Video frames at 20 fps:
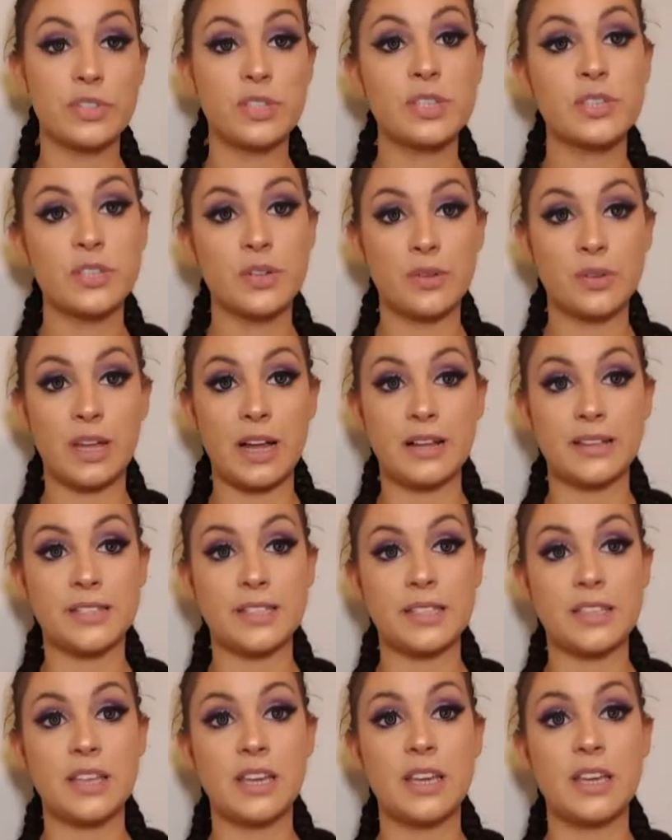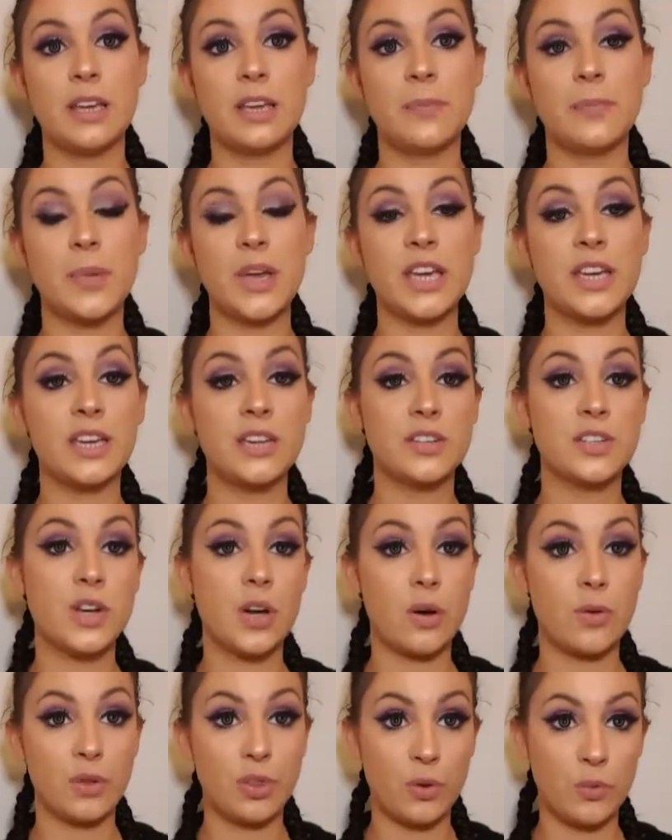So that's the pinky
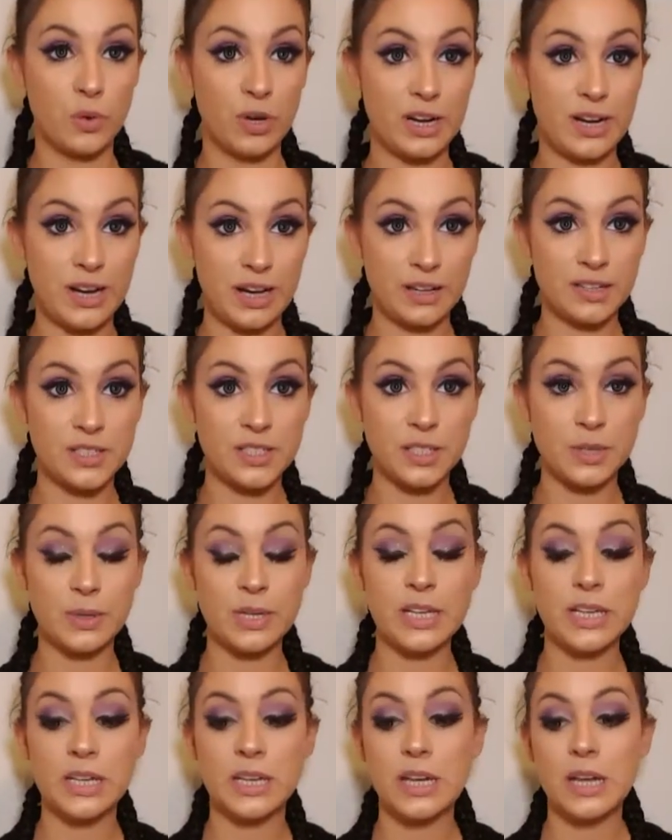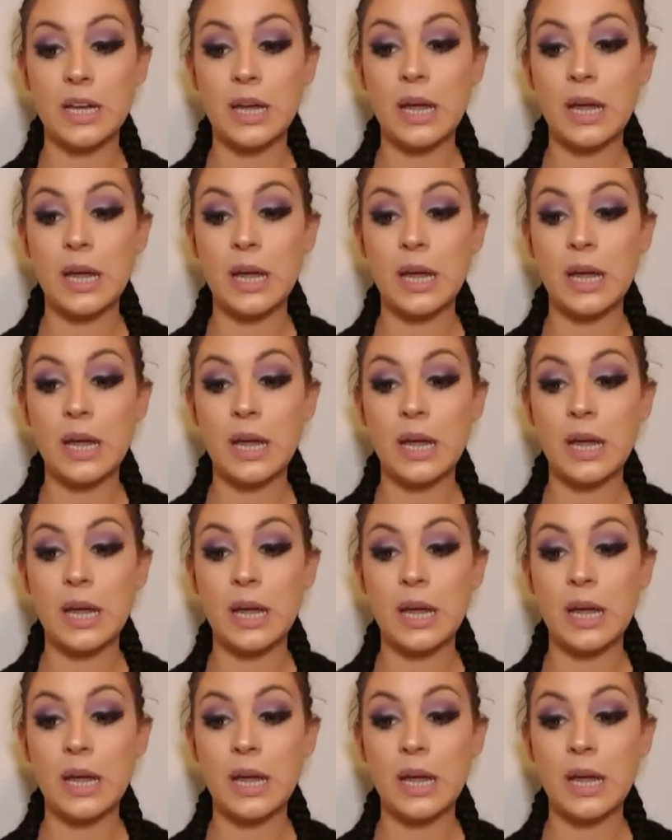toe and the one next to it,